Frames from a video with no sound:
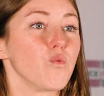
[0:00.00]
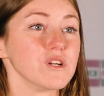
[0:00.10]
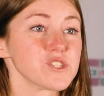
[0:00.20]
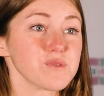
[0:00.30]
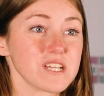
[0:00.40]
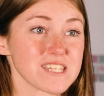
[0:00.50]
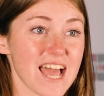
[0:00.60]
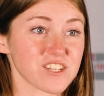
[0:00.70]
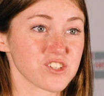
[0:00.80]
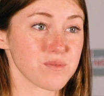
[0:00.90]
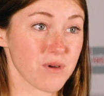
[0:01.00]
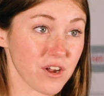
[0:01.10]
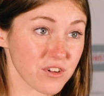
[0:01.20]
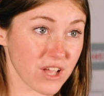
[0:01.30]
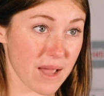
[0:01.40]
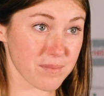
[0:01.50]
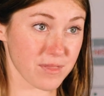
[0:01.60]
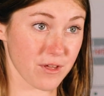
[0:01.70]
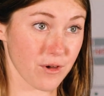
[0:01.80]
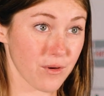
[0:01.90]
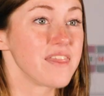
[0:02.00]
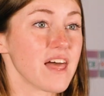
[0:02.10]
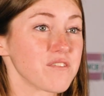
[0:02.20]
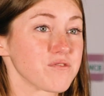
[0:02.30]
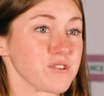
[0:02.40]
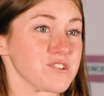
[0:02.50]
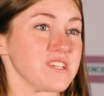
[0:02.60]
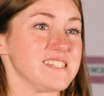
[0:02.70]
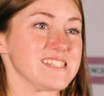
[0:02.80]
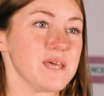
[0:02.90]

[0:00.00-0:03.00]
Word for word: Once we attach the bottle cap, though, that force is